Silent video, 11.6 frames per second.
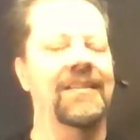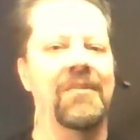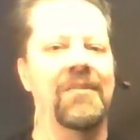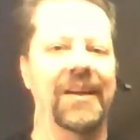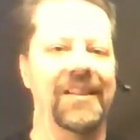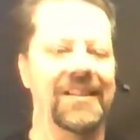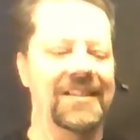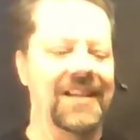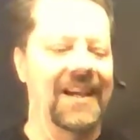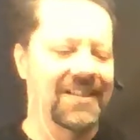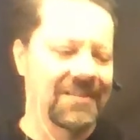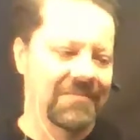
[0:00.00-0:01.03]
But in this
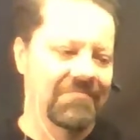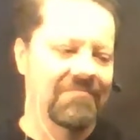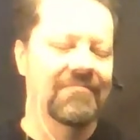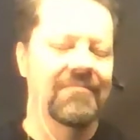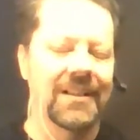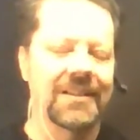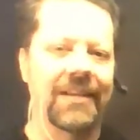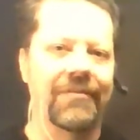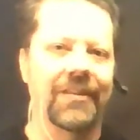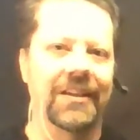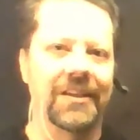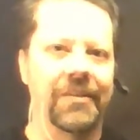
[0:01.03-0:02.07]
case, this
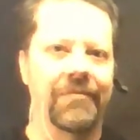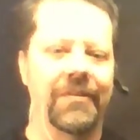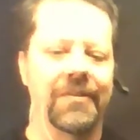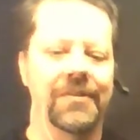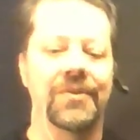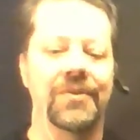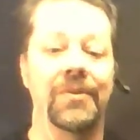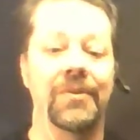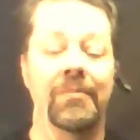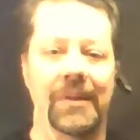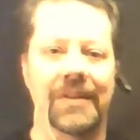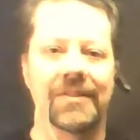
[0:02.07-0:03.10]
definitely diverges to
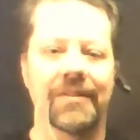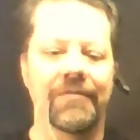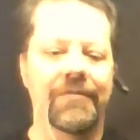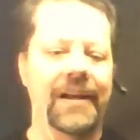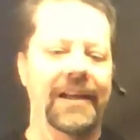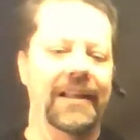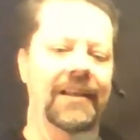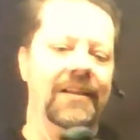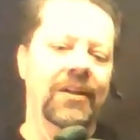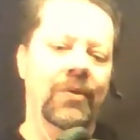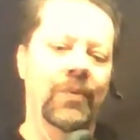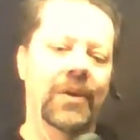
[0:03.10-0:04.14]
plus infinity.
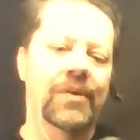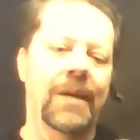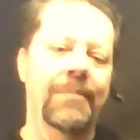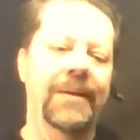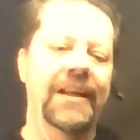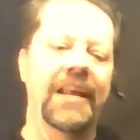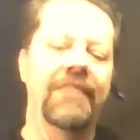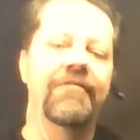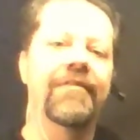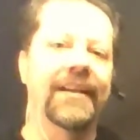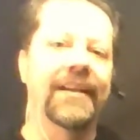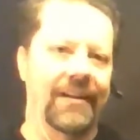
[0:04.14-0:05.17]
We trap an
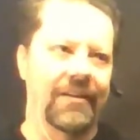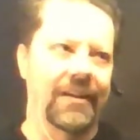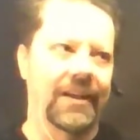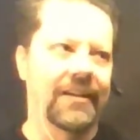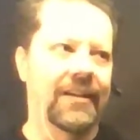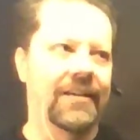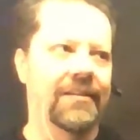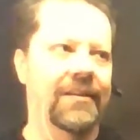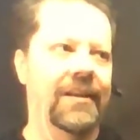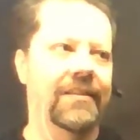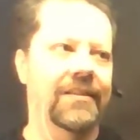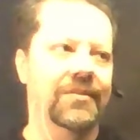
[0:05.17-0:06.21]
infinite area underneath
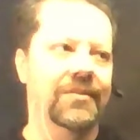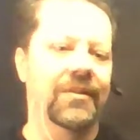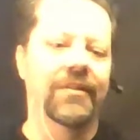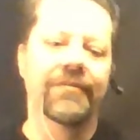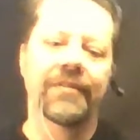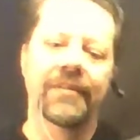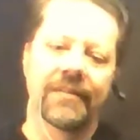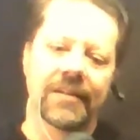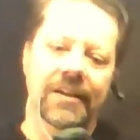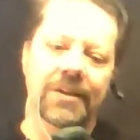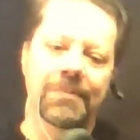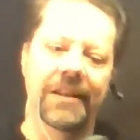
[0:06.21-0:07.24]
this curve,
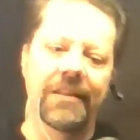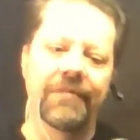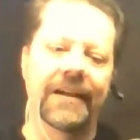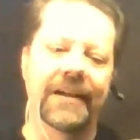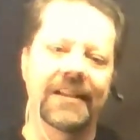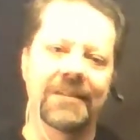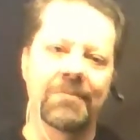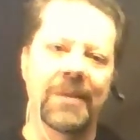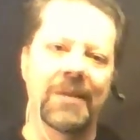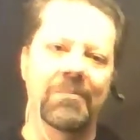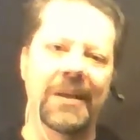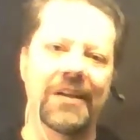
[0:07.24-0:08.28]
despite the fact that it's being
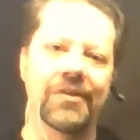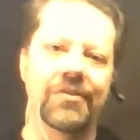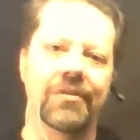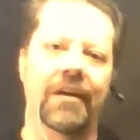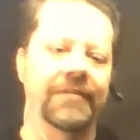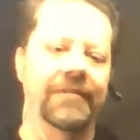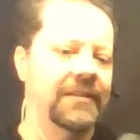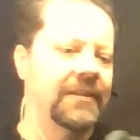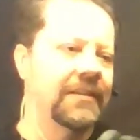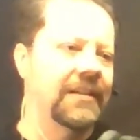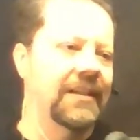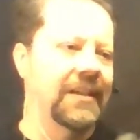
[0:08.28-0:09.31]
pinched off
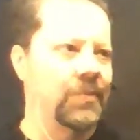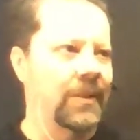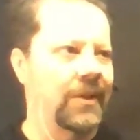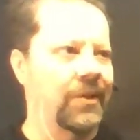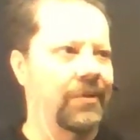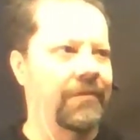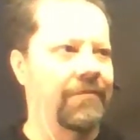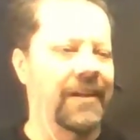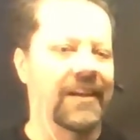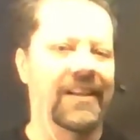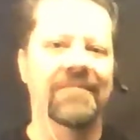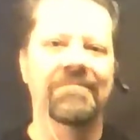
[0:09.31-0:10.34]
as we go to infinity.